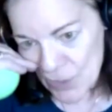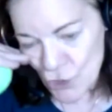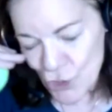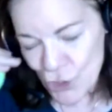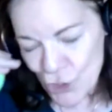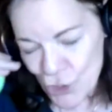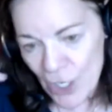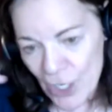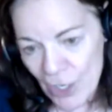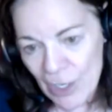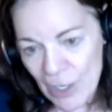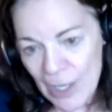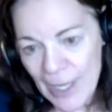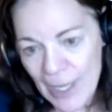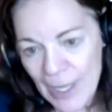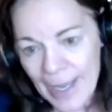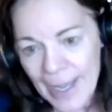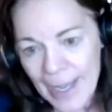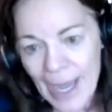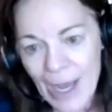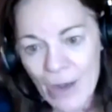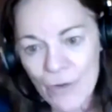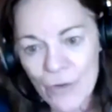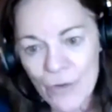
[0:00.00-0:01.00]
can share
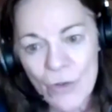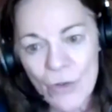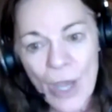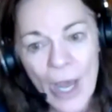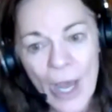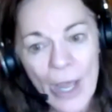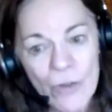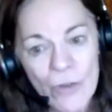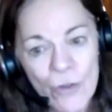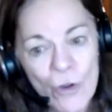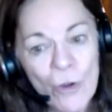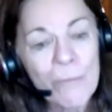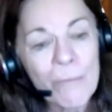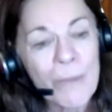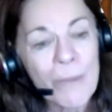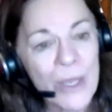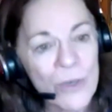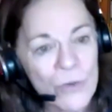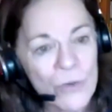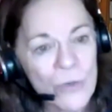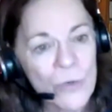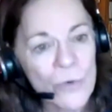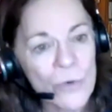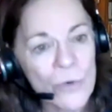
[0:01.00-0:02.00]
like how you got your
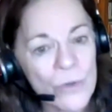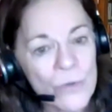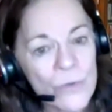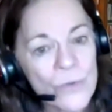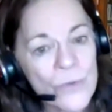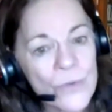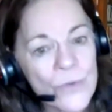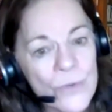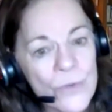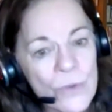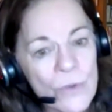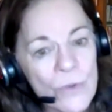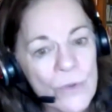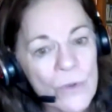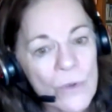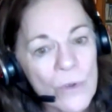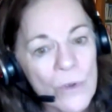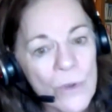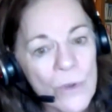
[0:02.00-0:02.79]
mentors?